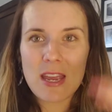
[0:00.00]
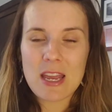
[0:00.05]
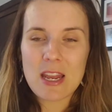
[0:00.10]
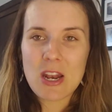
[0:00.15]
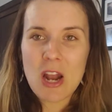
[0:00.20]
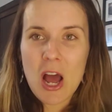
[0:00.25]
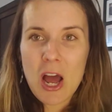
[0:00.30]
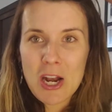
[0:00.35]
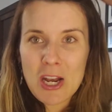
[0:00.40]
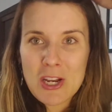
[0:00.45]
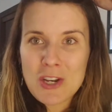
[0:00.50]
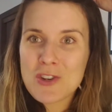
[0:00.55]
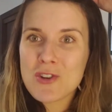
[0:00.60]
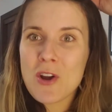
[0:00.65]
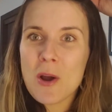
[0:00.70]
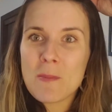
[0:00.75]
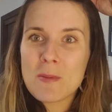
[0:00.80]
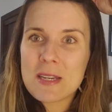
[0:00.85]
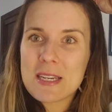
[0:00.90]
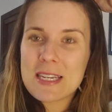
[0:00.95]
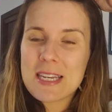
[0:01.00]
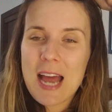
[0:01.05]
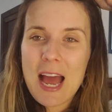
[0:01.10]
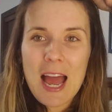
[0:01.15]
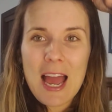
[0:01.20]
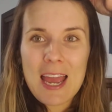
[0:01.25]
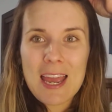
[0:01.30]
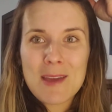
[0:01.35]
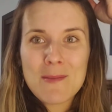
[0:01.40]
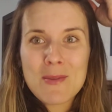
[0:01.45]
in uninterrupted
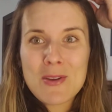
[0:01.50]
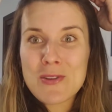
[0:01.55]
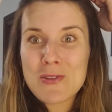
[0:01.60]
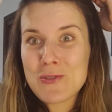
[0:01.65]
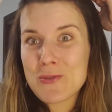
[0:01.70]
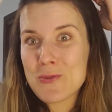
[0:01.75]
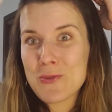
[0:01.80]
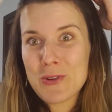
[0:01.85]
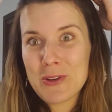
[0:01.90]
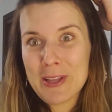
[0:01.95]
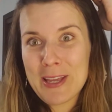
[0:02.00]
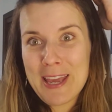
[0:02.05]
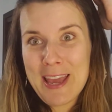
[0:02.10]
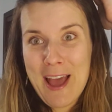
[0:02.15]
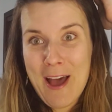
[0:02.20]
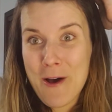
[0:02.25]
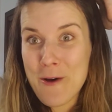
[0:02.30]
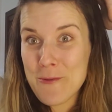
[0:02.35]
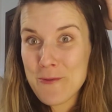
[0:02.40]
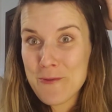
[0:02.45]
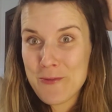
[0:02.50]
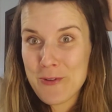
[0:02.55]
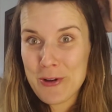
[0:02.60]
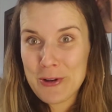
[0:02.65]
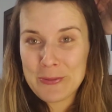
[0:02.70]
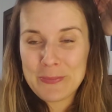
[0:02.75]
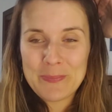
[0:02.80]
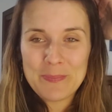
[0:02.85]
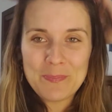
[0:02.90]
time is really helpful.